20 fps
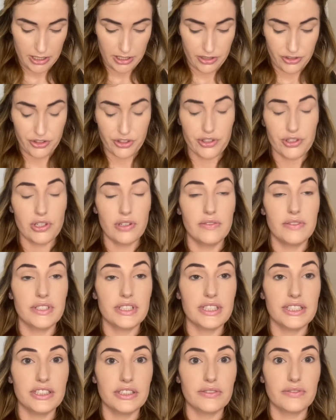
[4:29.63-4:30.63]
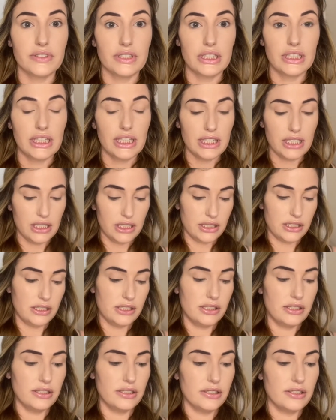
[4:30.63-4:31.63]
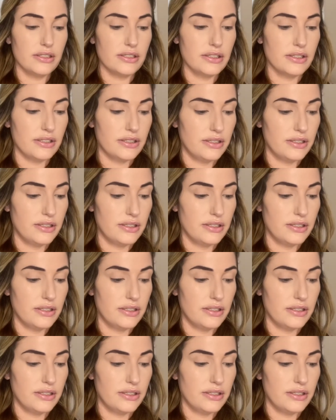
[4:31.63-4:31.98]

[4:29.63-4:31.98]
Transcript: Just obviously different colors.